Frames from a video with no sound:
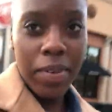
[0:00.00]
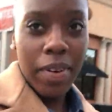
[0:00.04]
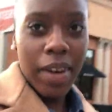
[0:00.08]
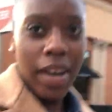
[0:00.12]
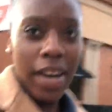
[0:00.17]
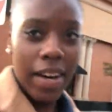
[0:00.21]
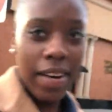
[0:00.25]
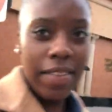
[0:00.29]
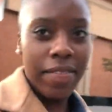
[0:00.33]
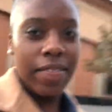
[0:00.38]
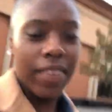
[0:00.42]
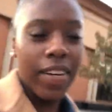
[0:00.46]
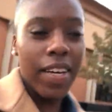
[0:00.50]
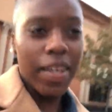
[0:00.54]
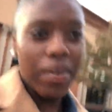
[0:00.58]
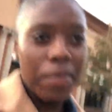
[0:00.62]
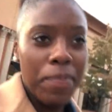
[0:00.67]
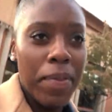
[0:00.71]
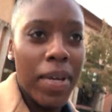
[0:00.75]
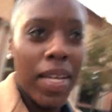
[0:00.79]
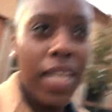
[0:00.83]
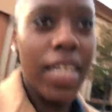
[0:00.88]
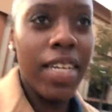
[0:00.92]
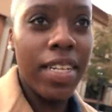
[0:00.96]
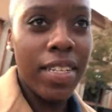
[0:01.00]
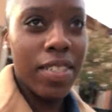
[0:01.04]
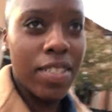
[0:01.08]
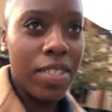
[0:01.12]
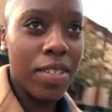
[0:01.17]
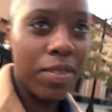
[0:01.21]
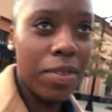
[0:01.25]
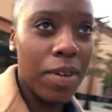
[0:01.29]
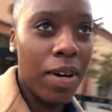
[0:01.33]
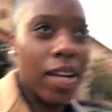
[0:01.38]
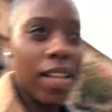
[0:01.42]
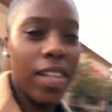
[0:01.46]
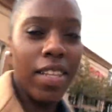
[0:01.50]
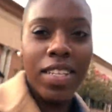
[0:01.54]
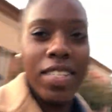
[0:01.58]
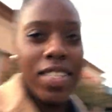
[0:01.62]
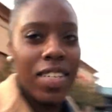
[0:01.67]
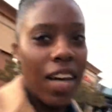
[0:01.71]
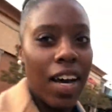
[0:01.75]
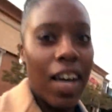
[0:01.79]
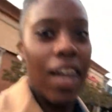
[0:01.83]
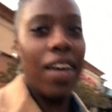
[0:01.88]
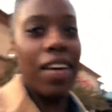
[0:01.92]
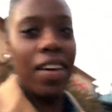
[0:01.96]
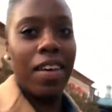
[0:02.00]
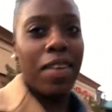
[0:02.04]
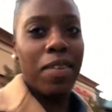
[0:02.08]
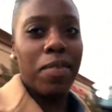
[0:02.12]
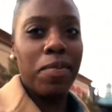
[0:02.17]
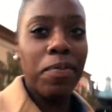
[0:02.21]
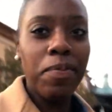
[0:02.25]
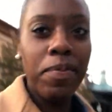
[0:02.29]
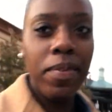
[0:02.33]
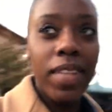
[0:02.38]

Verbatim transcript: who have good money do all the time.